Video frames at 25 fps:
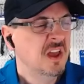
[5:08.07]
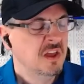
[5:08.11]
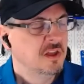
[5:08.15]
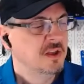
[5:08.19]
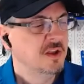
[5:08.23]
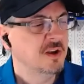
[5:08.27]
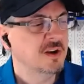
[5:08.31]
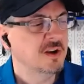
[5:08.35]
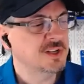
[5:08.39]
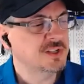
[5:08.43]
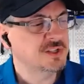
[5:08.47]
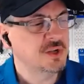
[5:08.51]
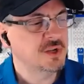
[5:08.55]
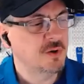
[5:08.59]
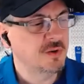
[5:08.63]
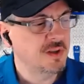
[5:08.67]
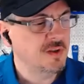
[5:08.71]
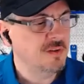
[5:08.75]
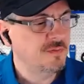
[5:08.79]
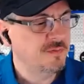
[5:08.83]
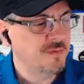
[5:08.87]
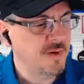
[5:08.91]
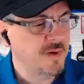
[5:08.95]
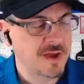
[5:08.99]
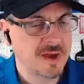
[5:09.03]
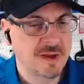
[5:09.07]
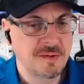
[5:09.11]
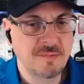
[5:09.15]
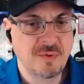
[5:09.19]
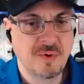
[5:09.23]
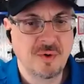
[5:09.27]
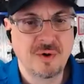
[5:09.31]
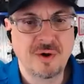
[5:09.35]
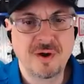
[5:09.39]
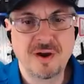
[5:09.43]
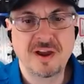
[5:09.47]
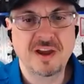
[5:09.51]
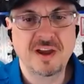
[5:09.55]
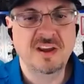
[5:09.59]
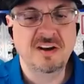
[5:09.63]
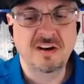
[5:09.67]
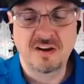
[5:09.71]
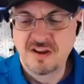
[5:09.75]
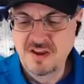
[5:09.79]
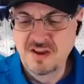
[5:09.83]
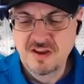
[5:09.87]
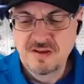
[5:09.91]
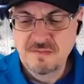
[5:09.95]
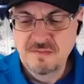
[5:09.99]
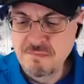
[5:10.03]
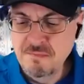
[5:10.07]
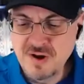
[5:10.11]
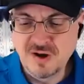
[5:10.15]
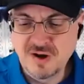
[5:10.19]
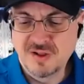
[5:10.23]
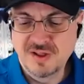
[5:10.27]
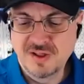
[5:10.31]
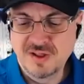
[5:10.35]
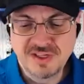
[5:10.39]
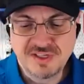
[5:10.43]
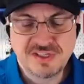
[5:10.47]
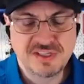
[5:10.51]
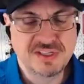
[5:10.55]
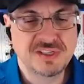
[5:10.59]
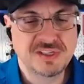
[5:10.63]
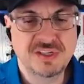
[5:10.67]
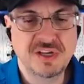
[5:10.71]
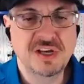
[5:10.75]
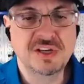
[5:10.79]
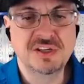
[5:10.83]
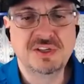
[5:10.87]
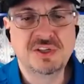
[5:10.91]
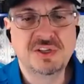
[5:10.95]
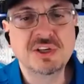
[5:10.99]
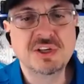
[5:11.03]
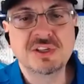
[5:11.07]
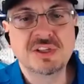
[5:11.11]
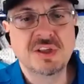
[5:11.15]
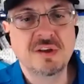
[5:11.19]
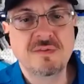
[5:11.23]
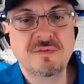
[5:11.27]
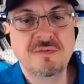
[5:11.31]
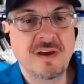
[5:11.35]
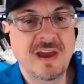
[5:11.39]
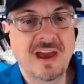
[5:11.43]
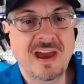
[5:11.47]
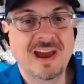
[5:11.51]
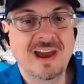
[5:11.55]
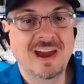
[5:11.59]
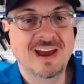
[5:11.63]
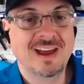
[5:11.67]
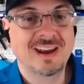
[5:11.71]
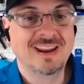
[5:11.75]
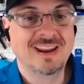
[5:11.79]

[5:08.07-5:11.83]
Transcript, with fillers: you're a sony fanboy and mirrorless is is just a fad